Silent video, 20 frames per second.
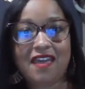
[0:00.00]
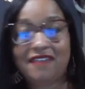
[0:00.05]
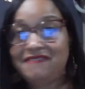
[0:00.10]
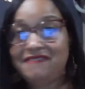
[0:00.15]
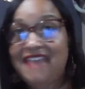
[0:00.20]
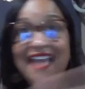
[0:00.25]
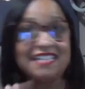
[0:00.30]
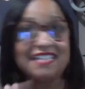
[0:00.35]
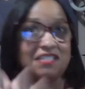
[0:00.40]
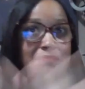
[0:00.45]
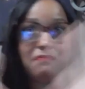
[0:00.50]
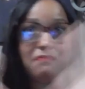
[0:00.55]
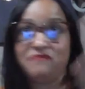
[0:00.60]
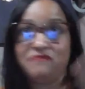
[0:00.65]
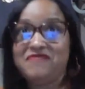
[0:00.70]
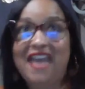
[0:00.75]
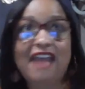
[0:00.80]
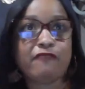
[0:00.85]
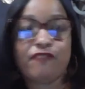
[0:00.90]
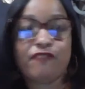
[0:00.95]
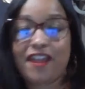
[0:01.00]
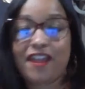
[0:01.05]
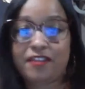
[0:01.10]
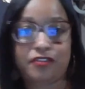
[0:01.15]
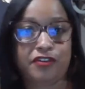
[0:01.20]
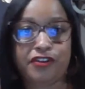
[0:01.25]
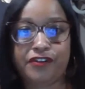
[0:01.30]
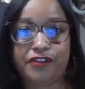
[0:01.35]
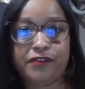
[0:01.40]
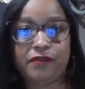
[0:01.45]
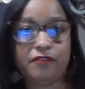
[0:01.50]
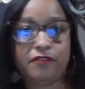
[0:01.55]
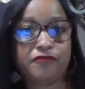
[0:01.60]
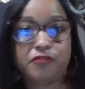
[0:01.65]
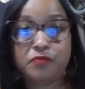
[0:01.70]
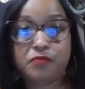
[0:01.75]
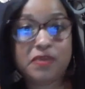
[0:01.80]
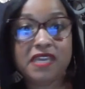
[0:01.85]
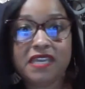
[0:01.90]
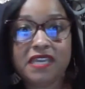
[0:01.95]
That right there for
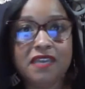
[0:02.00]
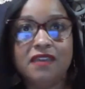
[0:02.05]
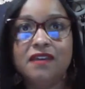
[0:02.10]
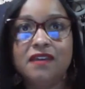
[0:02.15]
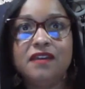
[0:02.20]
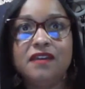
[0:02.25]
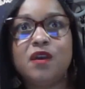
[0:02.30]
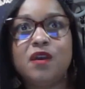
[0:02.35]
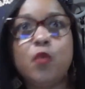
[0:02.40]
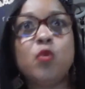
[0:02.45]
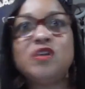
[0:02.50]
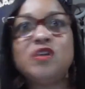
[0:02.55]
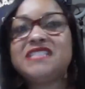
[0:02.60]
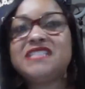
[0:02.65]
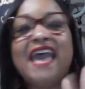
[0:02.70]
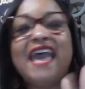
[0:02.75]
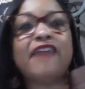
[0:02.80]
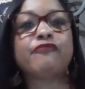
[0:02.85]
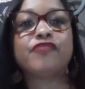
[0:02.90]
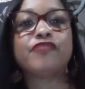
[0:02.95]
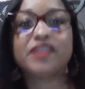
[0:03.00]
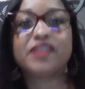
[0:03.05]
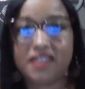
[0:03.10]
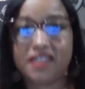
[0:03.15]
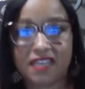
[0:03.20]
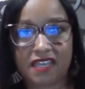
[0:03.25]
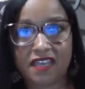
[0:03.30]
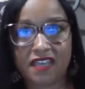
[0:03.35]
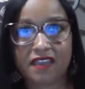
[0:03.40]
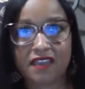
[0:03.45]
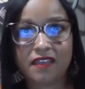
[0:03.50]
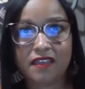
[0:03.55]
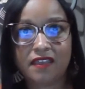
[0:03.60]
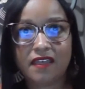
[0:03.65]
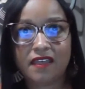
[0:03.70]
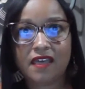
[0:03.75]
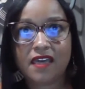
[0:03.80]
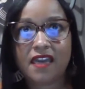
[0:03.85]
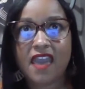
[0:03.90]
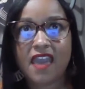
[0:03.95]
me was everything.
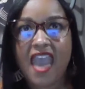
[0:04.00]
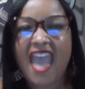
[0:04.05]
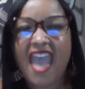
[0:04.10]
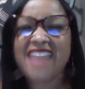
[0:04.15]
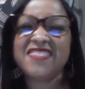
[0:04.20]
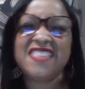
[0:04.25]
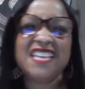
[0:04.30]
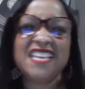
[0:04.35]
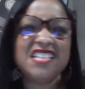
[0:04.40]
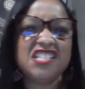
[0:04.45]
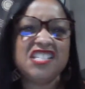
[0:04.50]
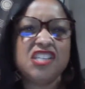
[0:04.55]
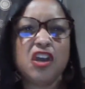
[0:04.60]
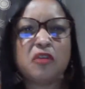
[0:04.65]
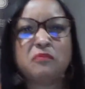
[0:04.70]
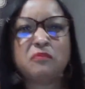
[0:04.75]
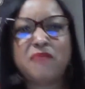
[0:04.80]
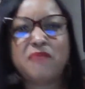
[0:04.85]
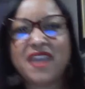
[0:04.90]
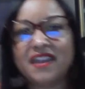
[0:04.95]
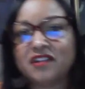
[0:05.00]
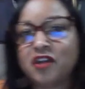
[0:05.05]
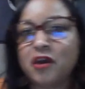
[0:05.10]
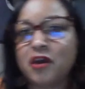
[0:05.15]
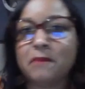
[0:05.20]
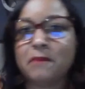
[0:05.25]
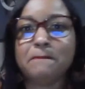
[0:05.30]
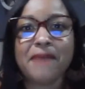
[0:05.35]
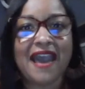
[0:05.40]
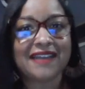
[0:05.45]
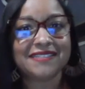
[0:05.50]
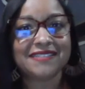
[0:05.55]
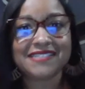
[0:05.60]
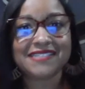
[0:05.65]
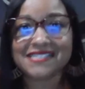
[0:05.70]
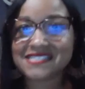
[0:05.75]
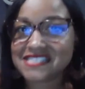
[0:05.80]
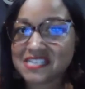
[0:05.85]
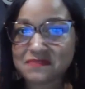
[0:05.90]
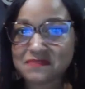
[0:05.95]
And these young men come back to
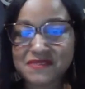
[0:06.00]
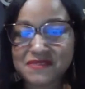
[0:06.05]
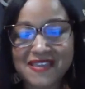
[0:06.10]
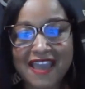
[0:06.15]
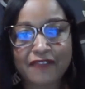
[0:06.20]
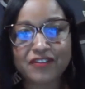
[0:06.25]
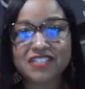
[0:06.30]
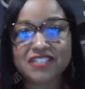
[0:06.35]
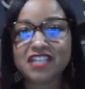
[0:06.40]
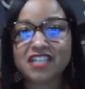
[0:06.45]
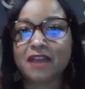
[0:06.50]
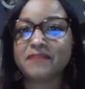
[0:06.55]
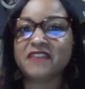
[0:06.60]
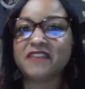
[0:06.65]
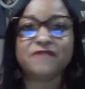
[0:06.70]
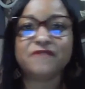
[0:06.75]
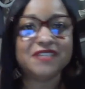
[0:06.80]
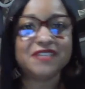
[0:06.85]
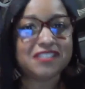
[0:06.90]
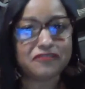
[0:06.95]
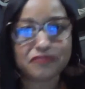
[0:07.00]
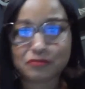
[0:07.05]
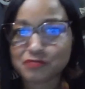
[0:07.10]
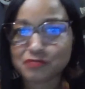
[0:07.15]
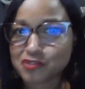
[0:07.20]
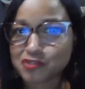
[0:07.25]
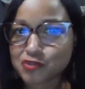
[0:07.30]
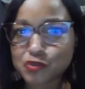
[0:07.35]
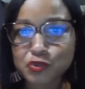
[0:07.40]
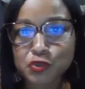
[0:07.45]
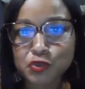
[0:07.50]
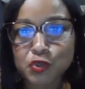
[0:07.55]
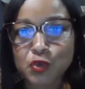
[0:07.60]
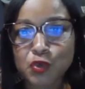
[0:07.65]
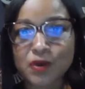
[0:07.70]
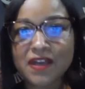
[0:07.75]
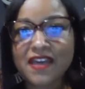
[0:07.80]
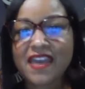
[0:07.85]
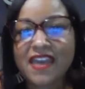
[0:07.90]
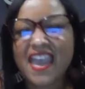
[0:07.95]
see me every time they visit from school,
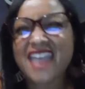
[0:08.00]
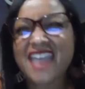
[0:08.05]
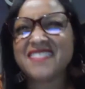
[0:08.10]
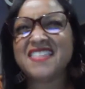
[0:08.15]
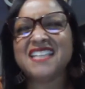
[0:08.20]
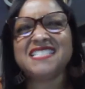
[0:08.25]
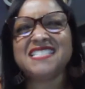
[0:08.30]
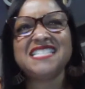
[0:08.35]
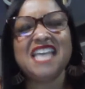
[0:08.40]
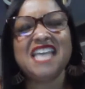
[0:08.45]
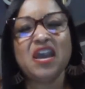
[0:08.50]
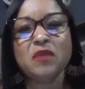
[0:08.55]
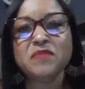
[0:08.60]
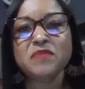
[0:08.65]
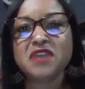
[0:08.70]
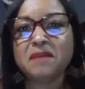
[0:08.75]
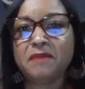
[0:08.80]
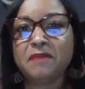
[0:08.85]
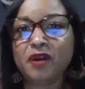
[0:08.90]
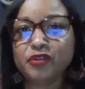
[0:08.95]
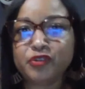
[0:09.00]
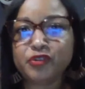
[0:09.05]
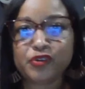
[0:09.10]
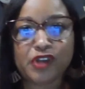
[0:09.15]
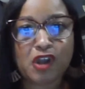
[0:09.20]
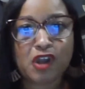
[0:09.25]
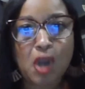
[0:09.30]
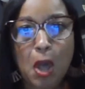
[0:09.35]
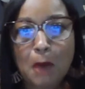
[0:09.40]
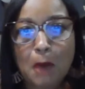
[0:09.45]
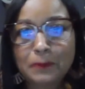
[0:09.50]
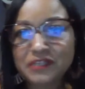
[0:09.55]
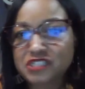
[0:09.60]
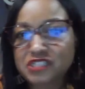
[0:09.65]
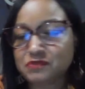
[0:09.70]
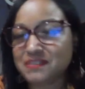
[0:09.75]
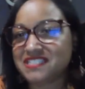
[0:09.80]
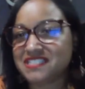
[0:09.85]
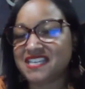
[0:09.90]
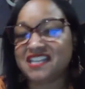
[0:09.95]
and they tell me about their
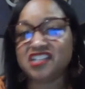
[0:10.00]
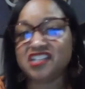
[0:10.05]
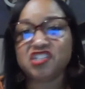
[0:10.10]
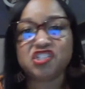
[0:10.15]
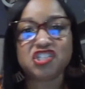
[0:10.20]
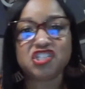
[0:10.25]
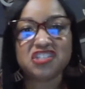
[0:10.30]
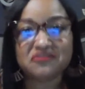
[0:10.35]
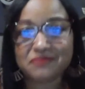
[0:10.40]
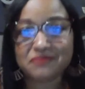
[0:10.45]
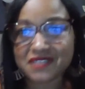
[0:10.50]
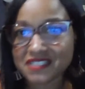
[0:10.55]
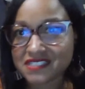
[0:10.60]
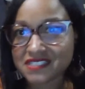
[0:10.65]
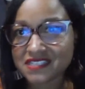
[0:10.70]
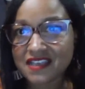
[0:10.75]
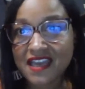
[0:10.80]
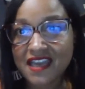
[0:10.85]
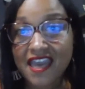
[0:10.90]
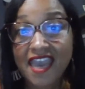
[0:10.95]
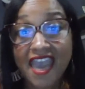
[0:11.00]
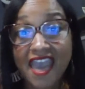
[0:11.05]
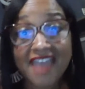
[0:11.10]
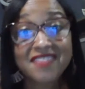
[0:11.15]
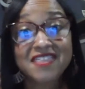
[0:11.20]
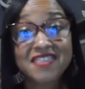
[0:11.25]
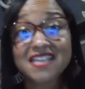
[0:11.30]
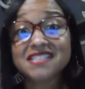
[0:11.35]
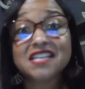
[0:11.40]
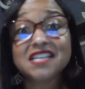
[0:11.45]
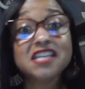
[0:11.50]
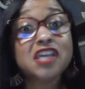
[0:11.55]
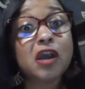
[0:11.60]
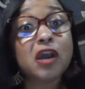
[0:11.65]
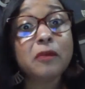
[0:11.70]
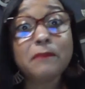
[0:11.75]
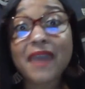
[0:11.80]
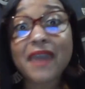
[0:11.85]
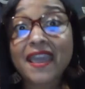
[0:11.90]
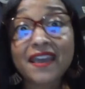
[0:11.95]
accomplishments and achievements. And these are
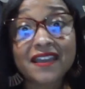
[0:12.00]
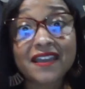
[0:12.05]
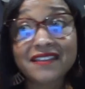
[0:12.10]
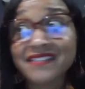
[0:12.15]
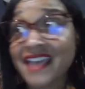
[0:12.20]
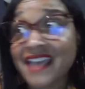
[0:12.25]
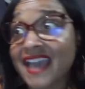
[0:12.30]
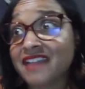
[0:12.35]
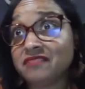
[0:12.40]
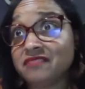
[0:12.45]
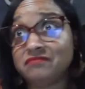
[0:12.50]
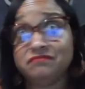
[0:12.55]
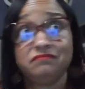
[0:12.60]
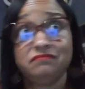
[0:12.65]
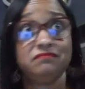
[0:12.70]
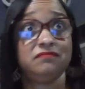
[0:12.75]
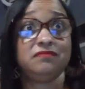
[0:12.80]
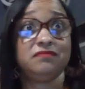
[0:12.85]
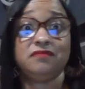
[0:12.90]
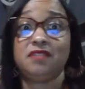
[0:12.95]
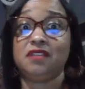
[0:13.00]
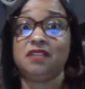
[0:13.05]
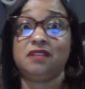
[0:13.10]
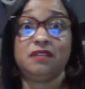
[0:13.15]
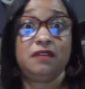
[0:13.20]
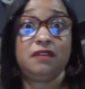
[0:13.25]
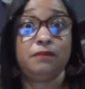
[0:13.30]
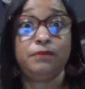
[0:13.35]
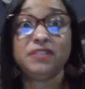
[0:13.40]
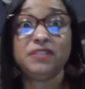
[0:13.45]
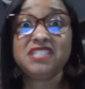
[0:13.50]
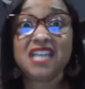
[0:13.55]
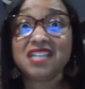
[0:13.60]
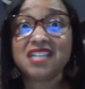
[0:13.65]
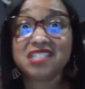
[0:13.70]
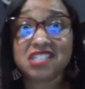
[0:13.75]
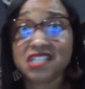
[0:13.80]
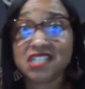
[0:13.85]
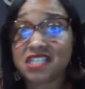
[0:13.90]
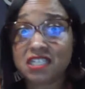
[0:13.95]
young men that
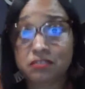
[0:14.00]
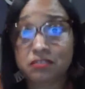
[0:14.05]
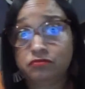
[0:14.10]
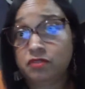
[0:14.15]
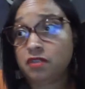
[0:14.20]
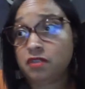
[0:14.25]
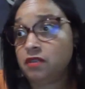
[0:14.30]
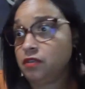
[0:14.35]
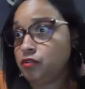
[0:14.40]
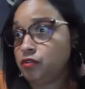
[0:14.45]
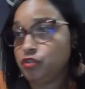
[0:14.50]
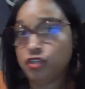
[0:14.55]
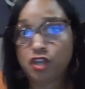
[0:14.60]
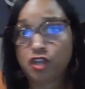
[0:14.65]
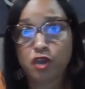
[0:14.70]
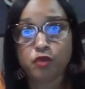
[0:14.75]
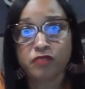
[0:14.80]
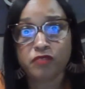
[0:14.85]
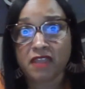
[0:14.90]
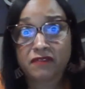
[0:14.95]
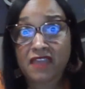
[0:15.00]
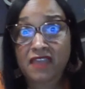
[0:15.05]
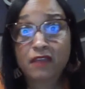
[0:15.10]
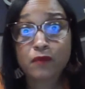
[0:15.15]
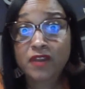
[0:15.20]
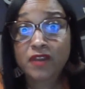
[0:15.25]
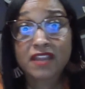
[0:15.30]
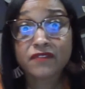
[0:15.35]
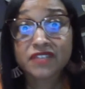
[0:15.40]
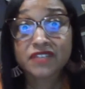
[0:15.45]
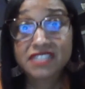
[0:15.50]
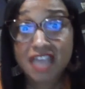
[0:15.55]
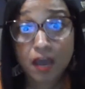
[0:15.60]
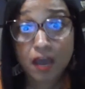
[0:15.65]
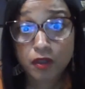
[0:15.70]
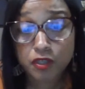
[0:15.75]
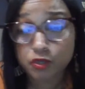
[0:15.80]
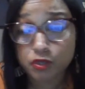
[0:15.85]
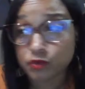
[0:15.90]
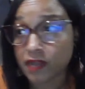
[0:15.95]
potentially, you know, they would even
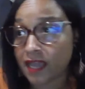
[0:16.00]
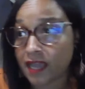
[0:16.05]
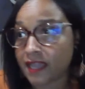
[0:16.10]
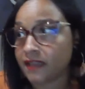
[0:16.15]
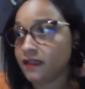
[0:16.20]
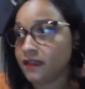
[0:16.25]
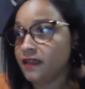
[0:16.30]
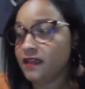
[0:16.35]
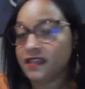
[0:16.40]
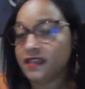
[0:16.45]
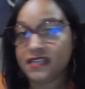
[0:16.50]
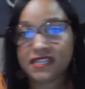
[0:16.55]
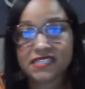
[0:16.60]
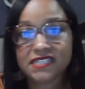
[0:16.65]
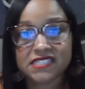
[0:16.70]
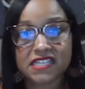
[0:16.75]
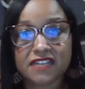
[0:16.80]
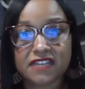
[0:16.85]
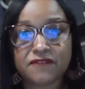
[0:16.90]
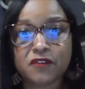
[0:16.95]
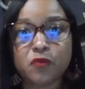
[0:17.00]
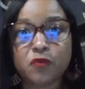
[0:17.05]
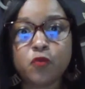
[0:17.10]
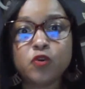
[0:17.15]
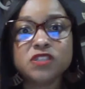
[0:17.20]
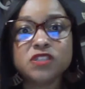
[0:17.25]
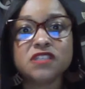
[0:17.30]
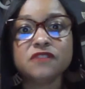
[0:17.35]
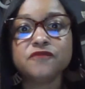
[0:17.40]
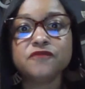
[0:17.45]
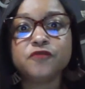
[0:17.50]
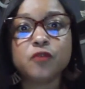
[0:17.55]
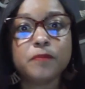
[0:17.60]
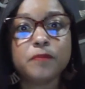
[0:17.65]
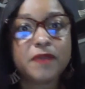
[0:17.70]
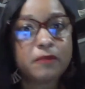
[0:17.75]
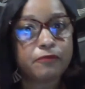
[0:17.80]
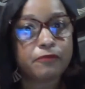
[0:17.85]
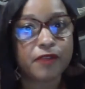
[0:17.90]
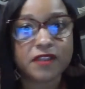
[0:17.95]
tell you, like, listen, if it wasn't for
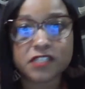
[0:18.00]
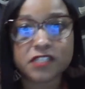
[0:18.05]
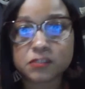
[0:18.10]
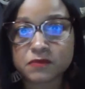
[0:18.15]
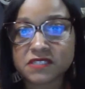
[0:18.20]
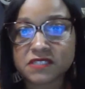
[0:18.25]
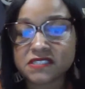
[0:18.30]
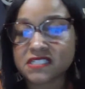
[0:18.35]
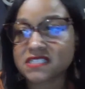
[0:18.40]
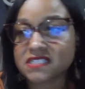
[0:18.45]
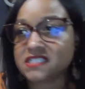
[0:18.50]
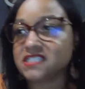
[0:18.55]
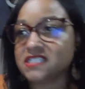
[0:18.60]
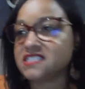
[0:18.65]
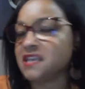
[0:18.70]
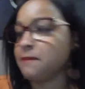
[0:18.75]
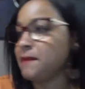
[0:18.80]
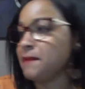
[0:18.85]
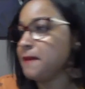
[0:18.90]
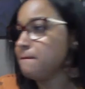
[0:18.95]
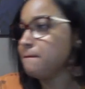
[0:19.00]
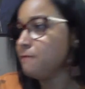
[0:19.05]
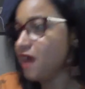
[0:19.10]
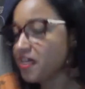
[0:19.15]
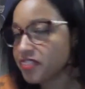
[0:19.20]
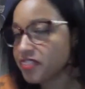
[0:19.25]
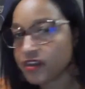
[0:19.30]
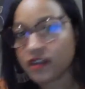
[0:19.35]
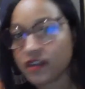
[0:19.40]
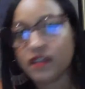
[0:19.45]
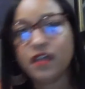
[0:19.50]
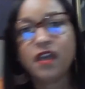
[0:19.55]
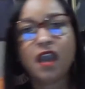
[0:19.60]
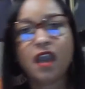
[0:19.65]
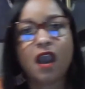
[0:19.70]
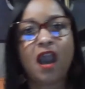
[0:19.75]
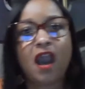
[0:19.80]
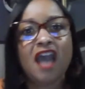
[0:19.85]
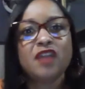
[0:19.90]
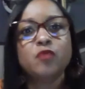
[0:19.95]
Big Brothers Big Sisters and my mother,
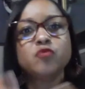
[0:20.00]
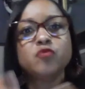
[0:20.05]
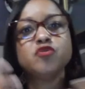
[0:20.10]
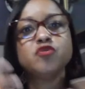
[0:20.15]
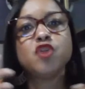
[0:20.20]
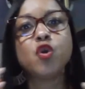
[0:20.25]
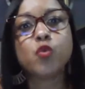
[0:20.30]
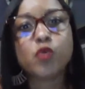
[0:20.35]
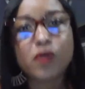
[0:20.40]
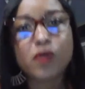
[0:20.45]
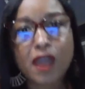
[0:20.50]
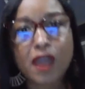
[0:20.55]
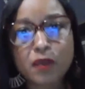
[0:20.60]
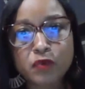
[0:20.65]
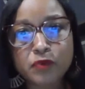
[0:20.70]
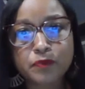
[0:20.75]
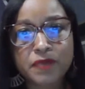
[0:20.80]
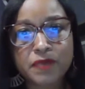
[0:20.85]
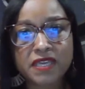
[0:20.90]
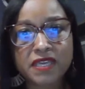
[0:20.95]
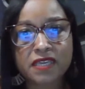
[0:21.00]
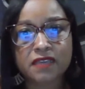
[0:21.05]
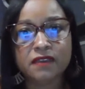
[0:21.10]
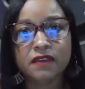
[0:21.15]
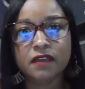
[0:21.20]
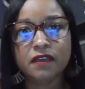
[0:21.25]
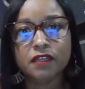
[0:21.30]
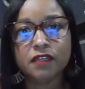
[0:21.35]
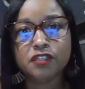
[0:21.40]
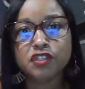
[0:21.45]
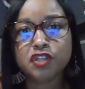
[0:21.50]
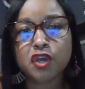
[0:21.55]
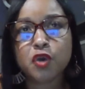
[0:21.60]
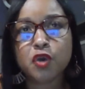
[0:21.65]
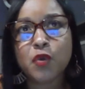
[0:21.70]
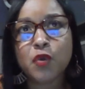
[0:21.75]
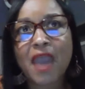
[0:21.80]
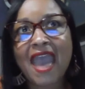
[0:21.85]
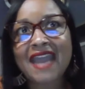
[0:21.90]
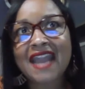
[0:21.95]
I don't know where I would be, you
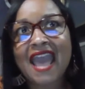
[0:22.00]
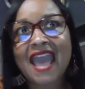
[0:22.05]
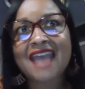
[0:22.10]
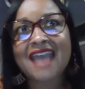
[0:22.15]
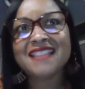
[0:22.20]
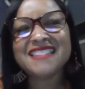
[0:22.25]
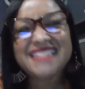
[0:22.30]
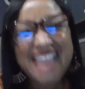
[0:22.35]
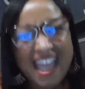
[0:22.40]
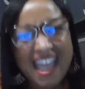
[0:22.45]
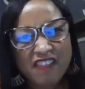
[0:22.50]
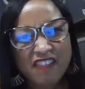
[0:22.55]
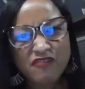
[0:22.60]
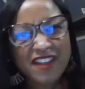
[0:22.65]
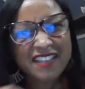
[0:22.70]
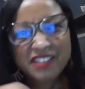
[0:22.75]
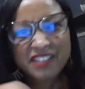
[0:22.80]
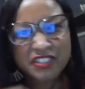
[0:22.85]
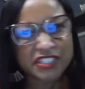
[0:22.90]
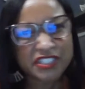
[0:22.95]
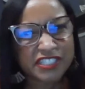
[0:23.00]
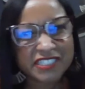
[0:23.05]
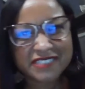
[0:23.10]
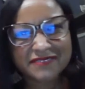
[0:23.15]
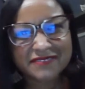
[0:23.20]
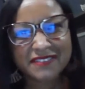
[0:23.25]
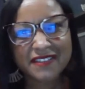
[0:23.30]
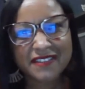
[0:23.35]
know. And that right there.